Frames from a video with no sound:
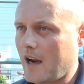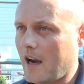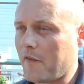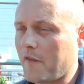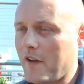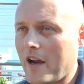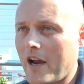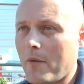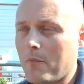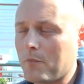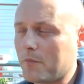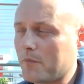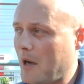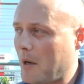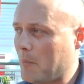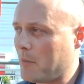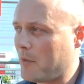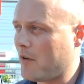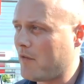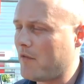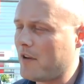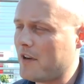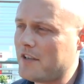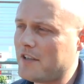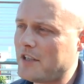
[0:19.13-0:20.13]
I'm
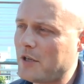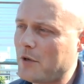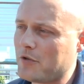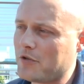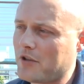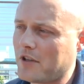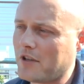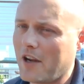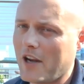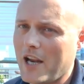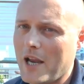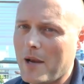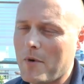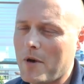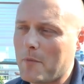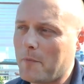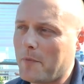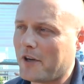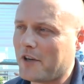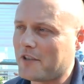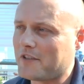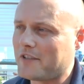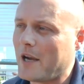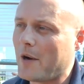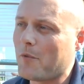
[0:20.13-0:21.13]
convinced he was on the limit,
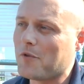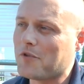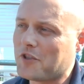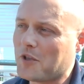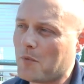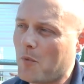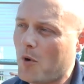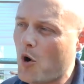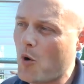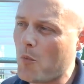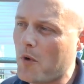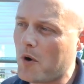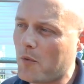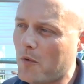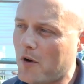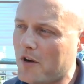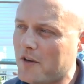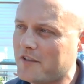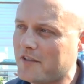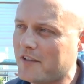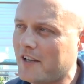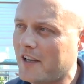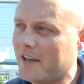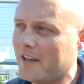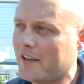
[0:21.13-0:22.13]
because that was the moment,
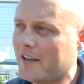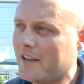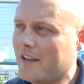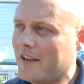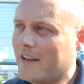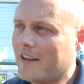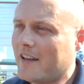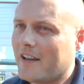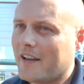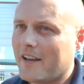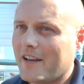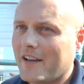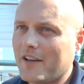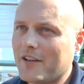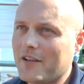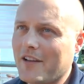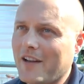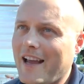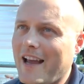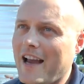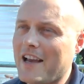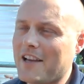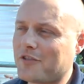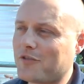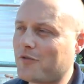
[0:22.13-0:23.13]
wasn't it? And the
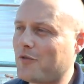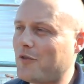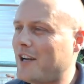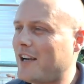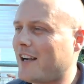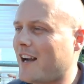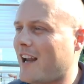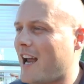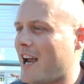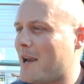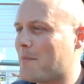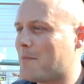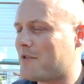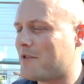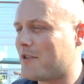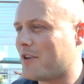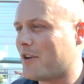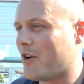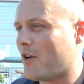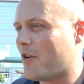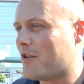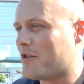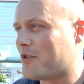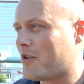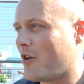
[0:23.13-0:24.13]
last three climbs, you
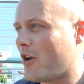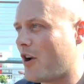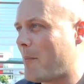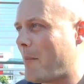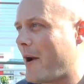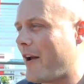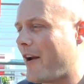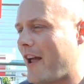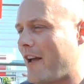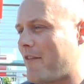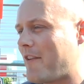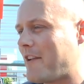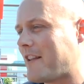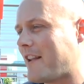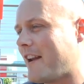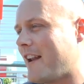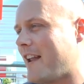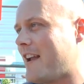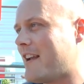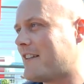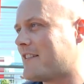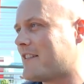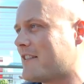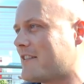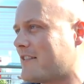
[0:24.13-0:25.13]
know, it's all about having the
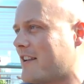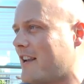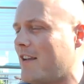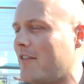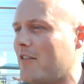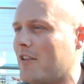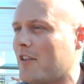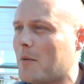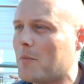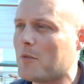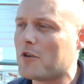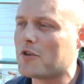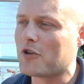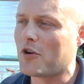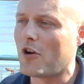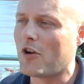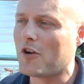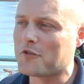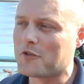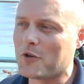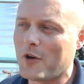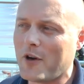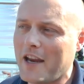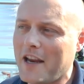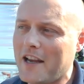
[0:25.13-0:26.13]
legs and saving them. You saw
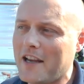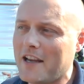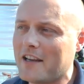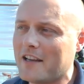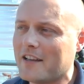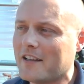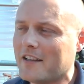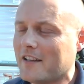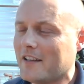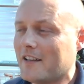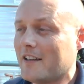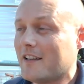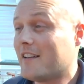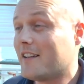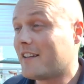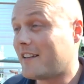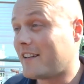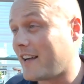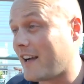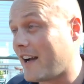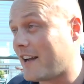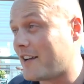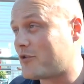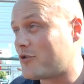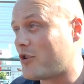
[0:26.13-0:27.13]
also Andy
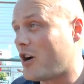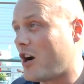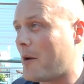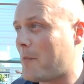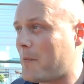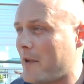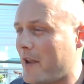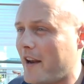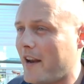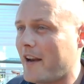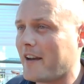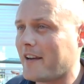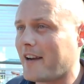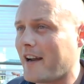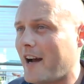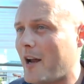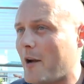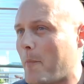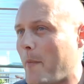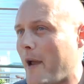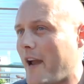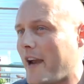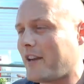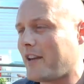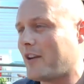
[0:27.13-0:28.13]
got dropped and then
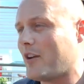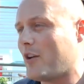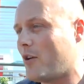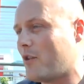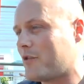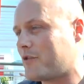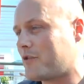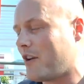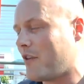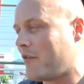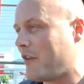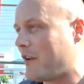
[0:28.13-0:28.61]
got back, you know, so I